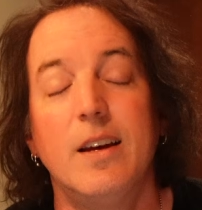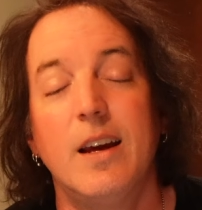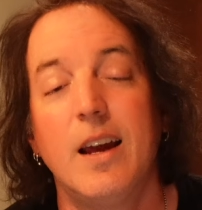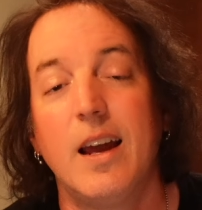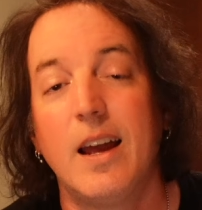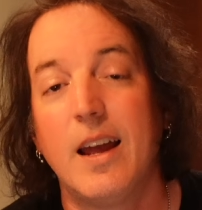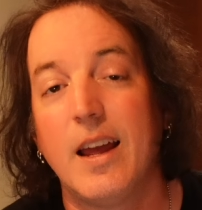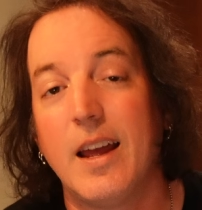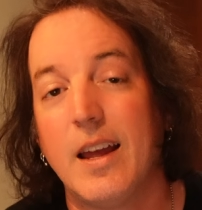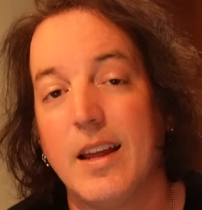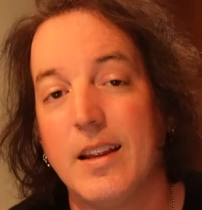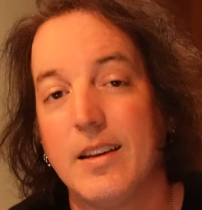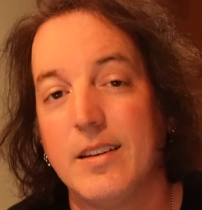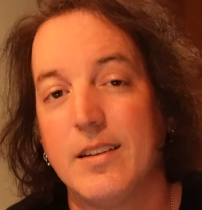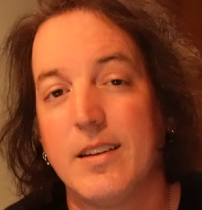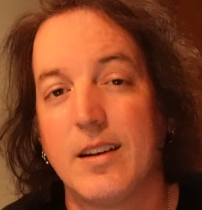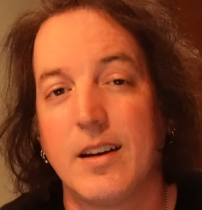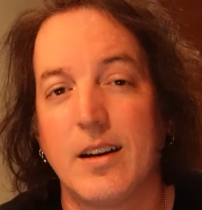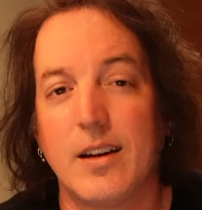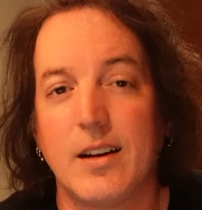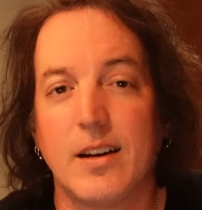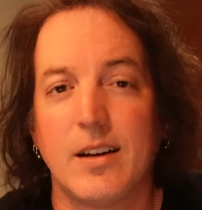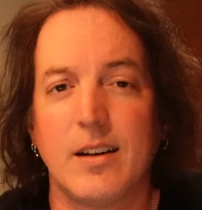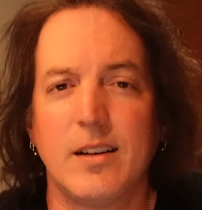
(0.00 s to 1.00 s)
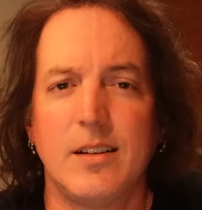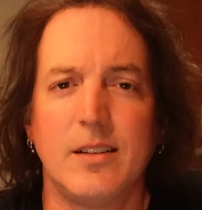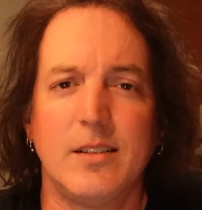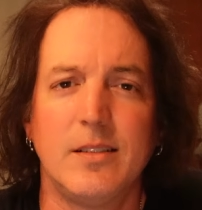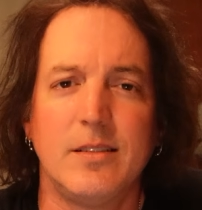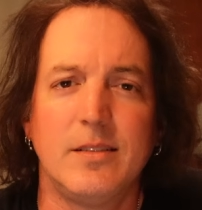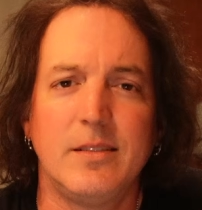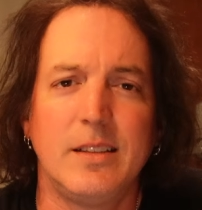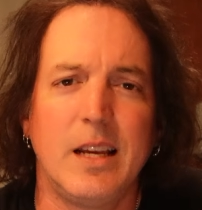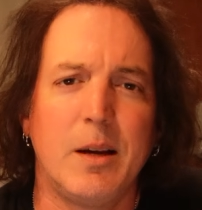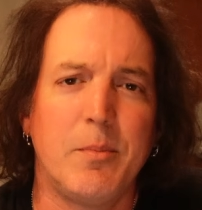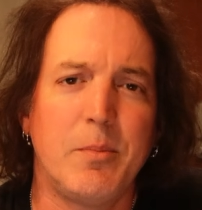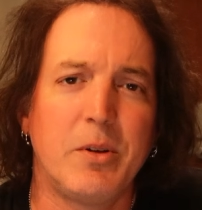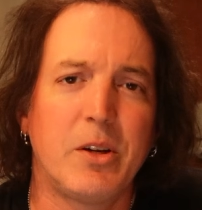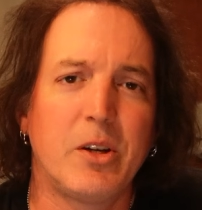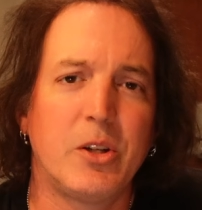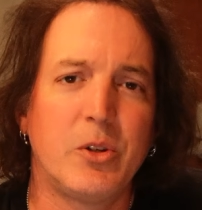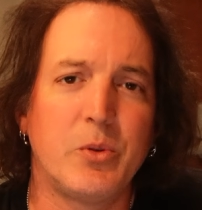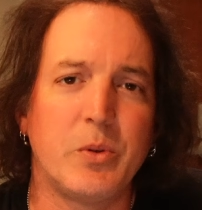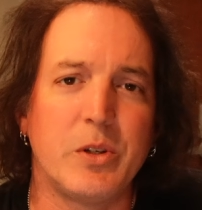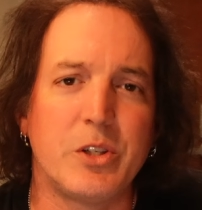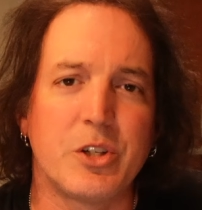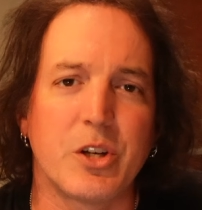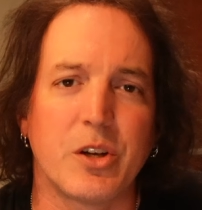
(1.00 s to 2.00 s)
And yeah, be good
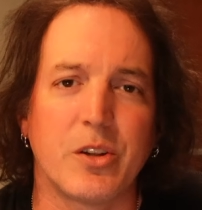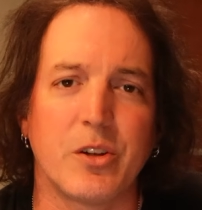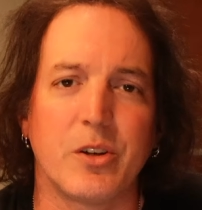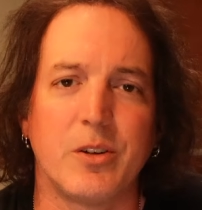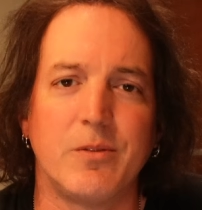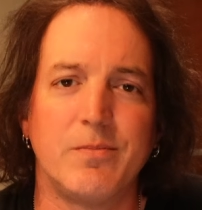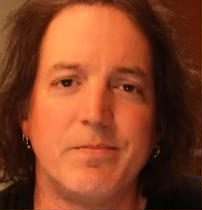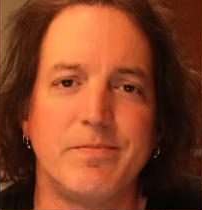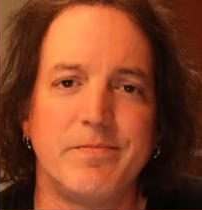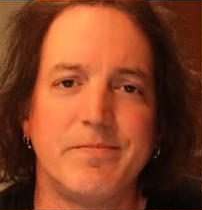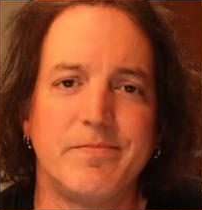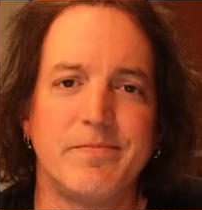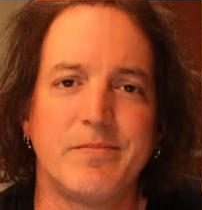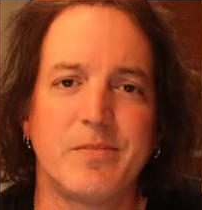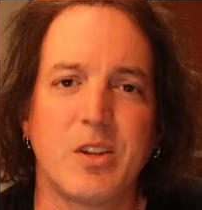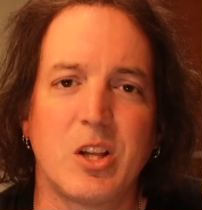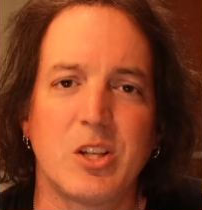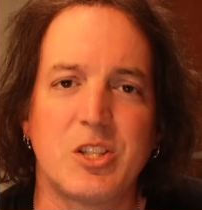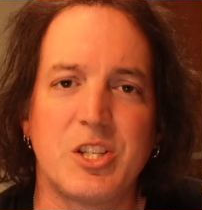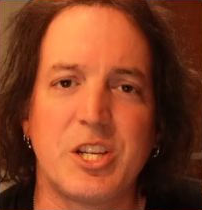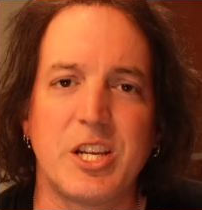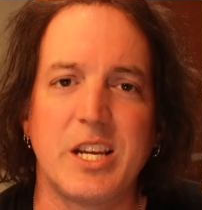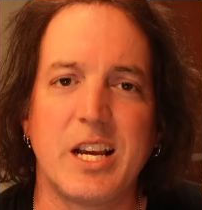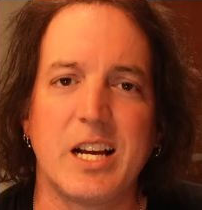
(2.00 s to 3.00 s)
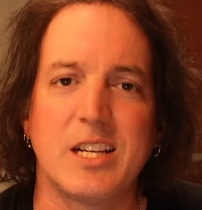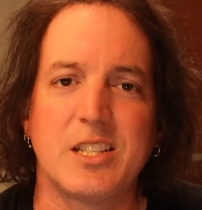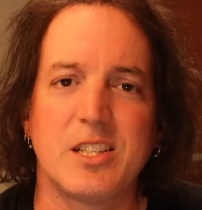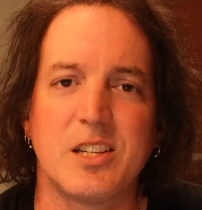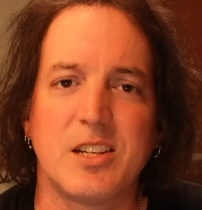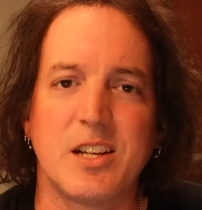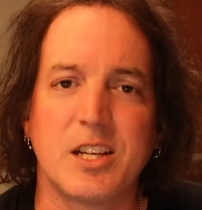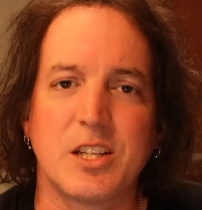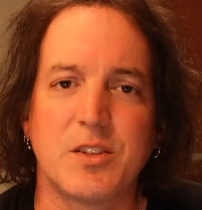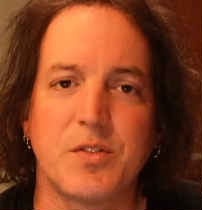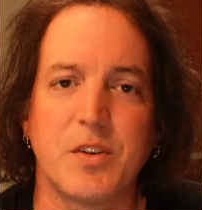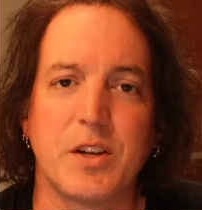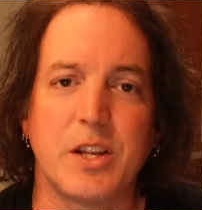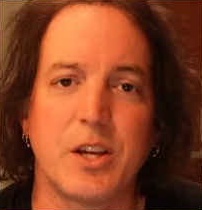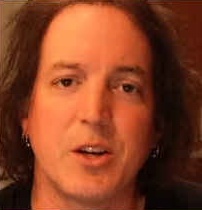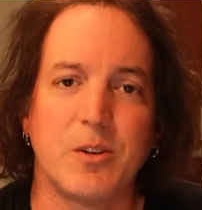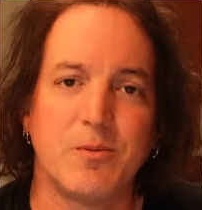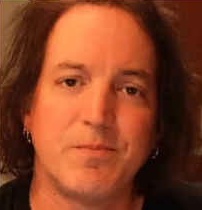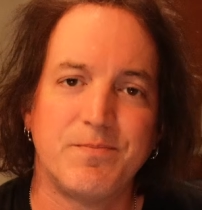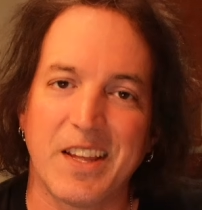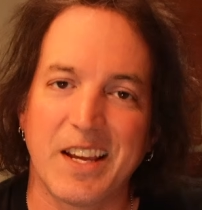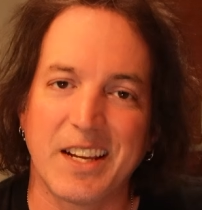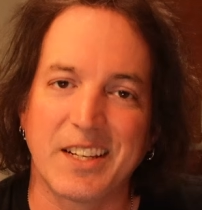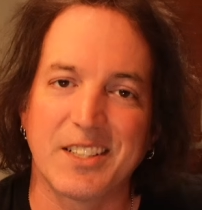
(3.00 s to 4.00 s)
to each other. I'll see you guys in the next video.
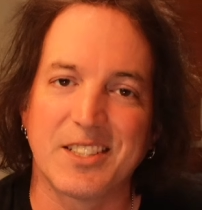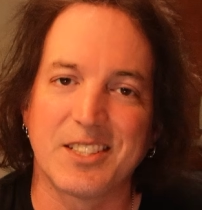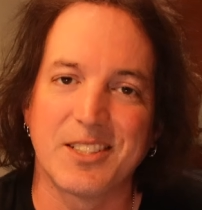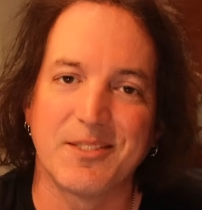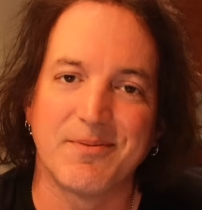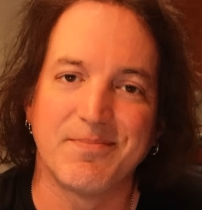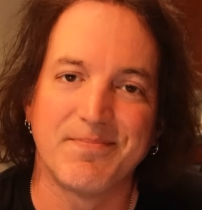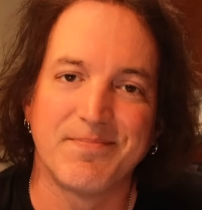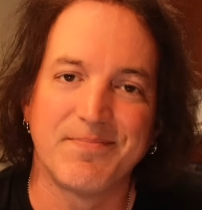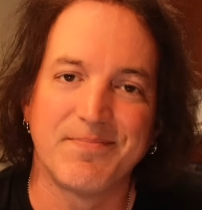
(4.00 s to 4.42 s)
Thanks.